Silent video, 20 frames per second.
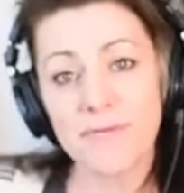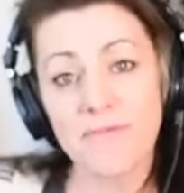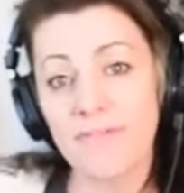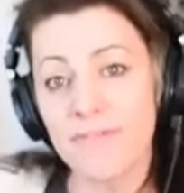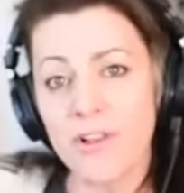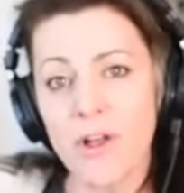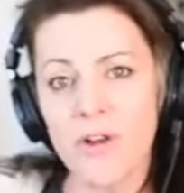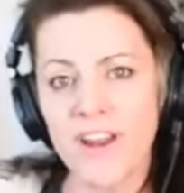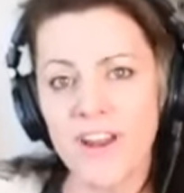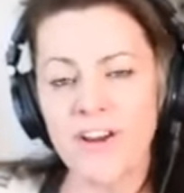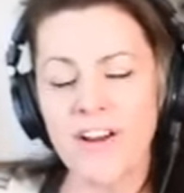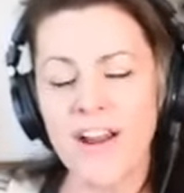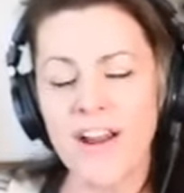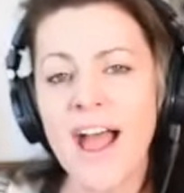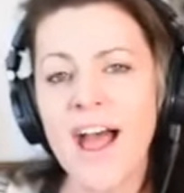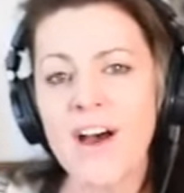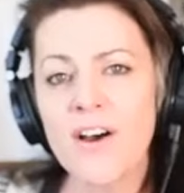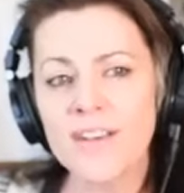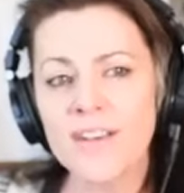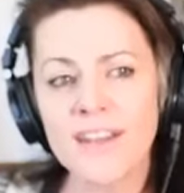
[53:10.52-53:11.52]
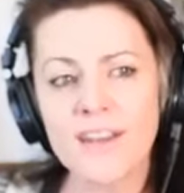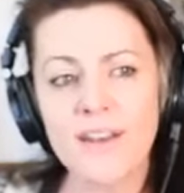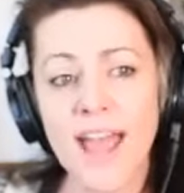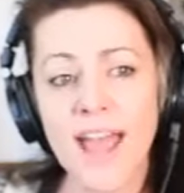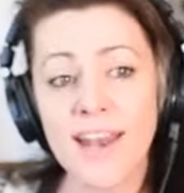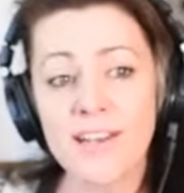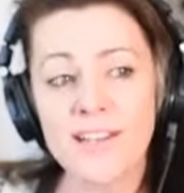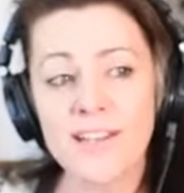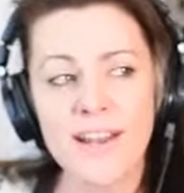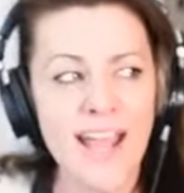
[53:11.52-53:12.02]
floating around and
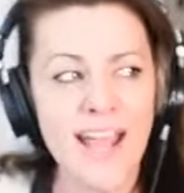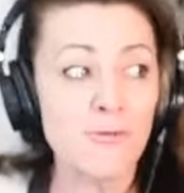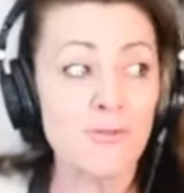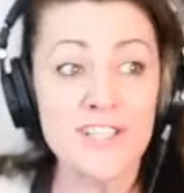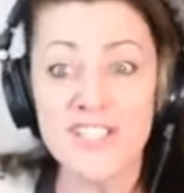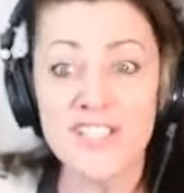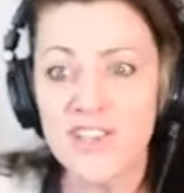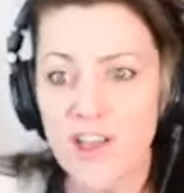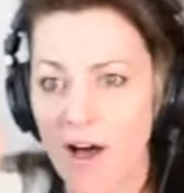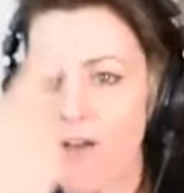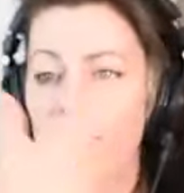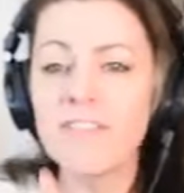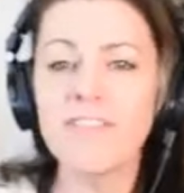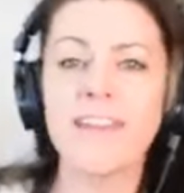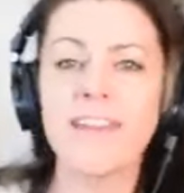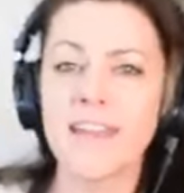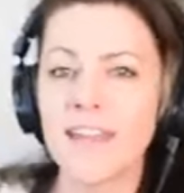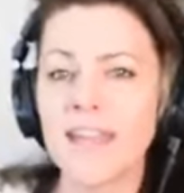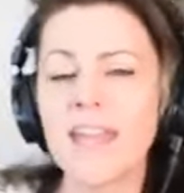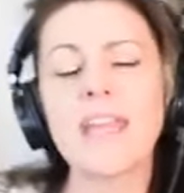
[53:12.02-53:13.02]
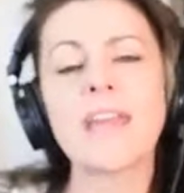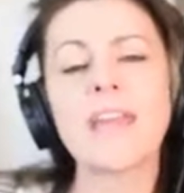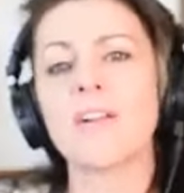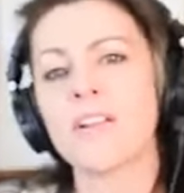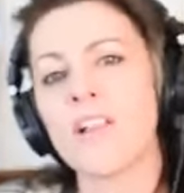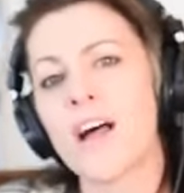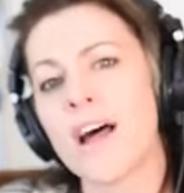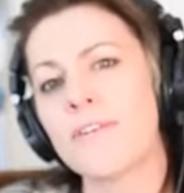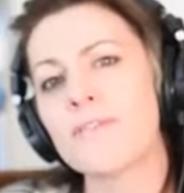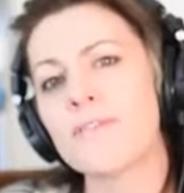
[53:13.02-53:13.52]
and and resolving in a
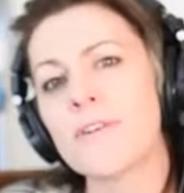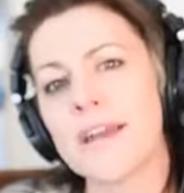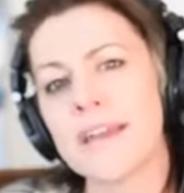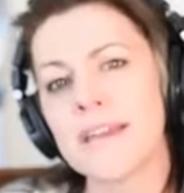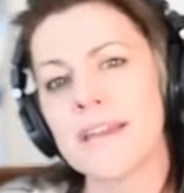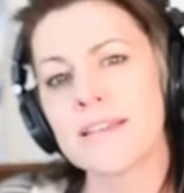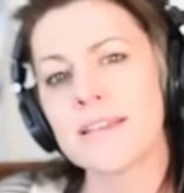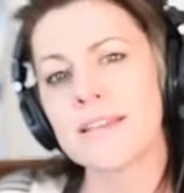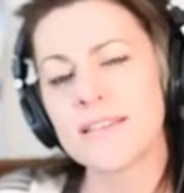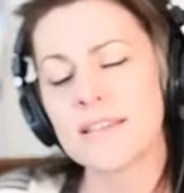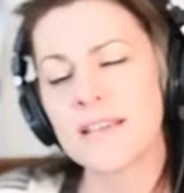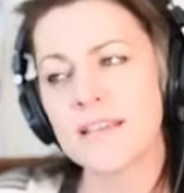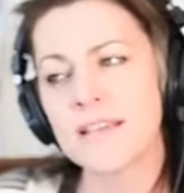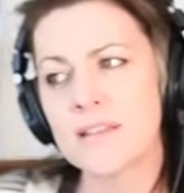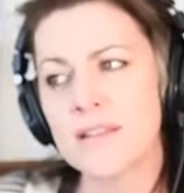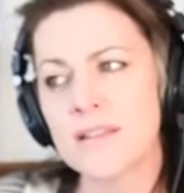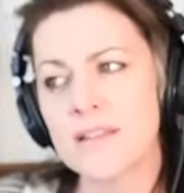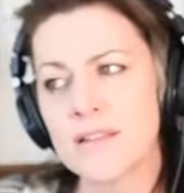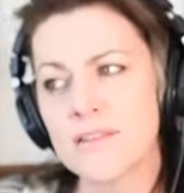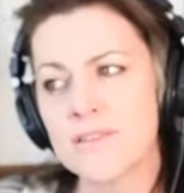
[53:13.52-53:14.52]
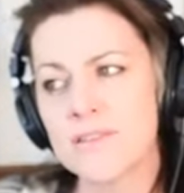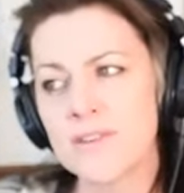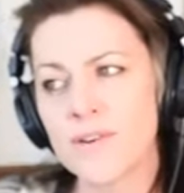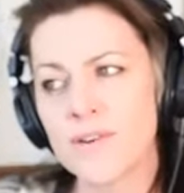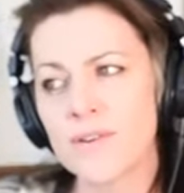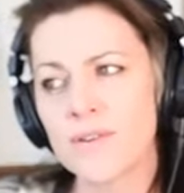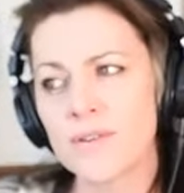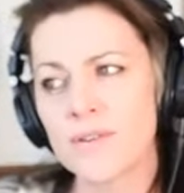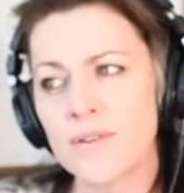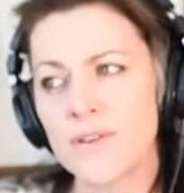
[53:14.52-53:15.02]
lot of ways and and
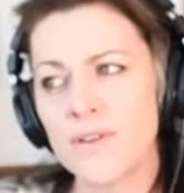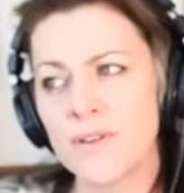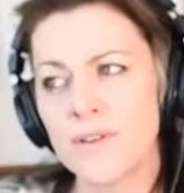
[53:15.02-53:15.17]
so